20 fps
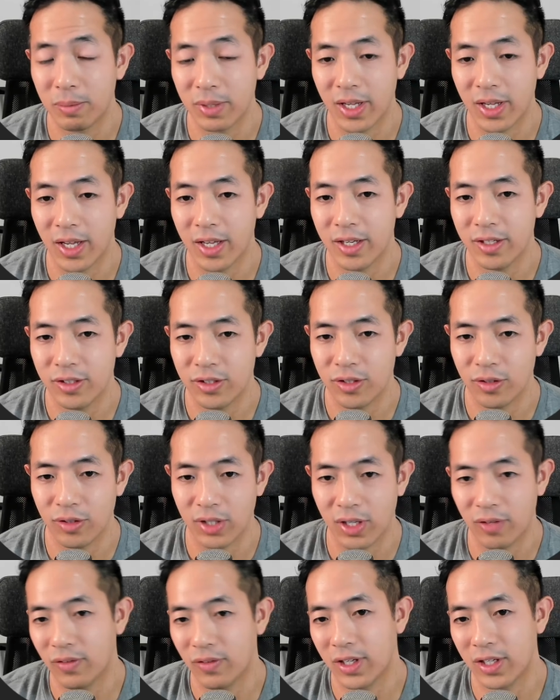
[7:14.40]
again. So
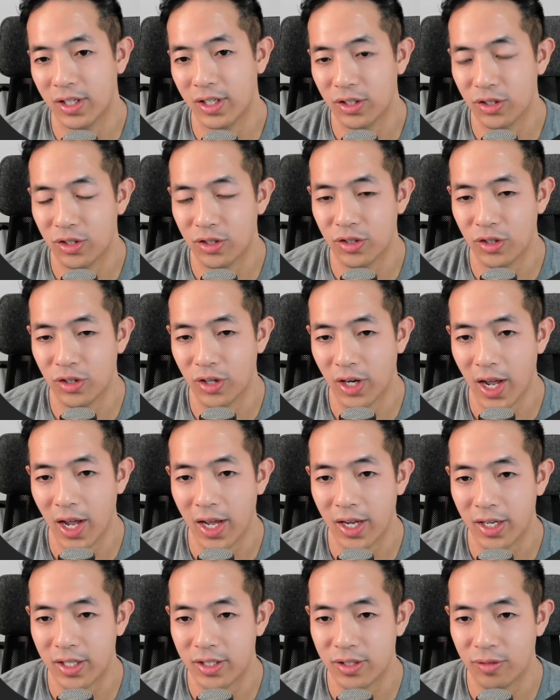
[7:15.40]
given an integer
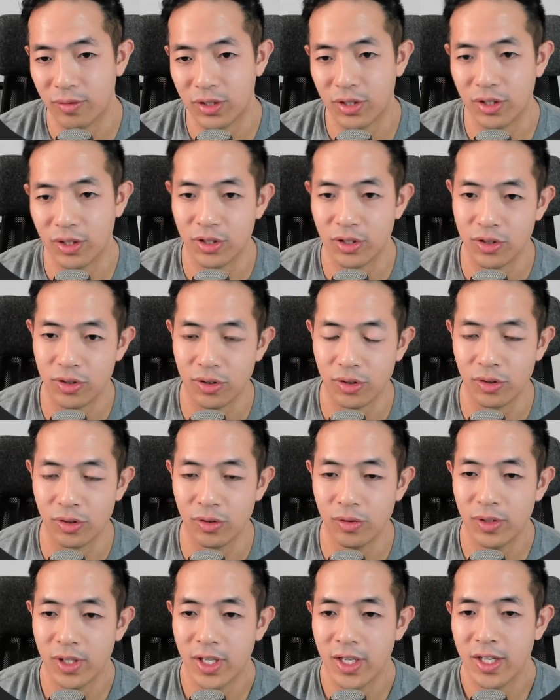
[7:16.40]
x, return
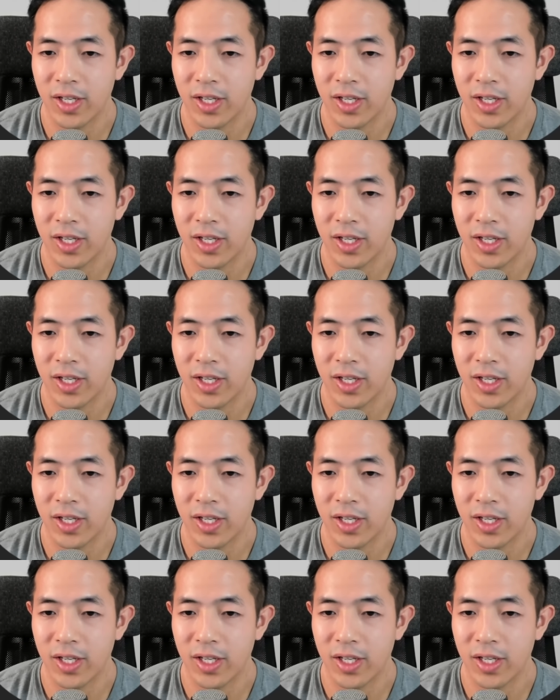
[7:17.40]
true.